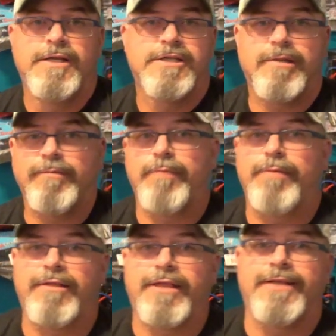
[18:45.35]
Something
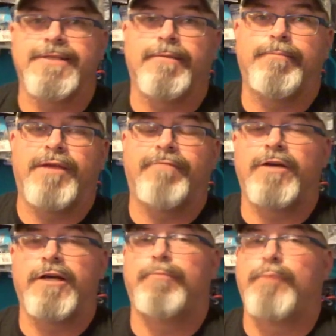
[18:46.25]
about that ends up being
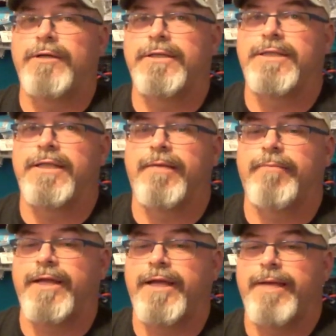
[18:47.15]
very appealing to
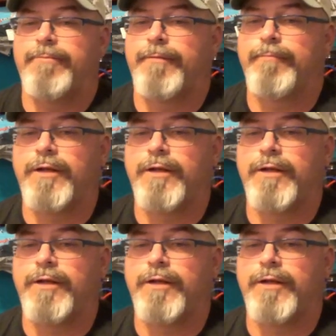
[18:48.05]
them, and they hammer it.